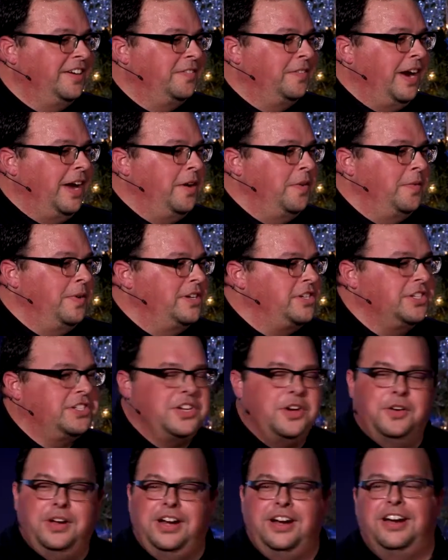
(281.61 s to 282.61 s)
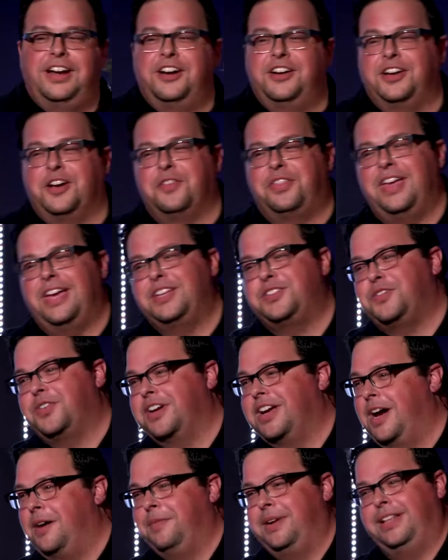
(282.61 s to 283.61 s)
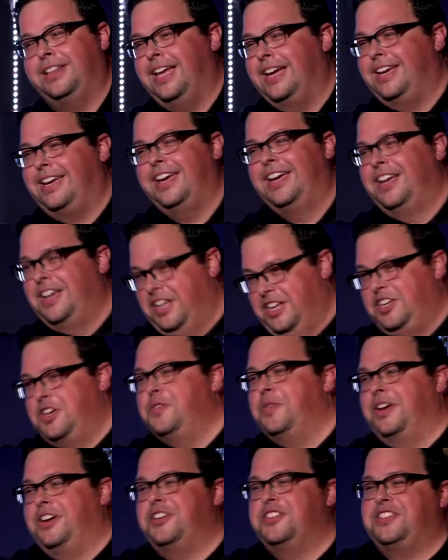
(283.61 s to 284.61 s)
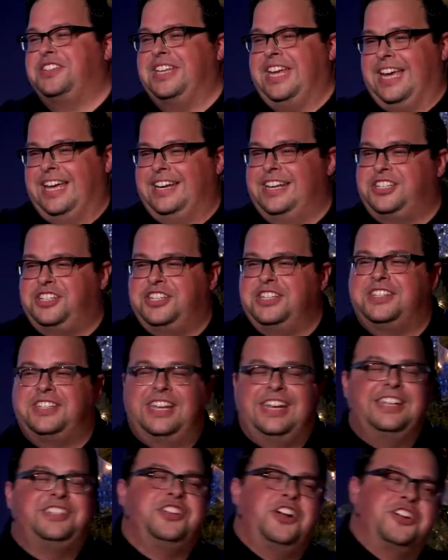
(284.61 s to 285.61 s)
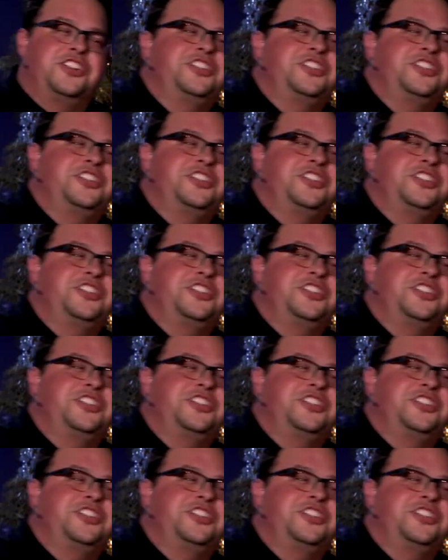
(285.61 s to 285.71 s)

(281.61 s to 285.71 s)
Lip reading: right? And we just go, here you go. Thanks for coming. Like, you understand. It's just that it's our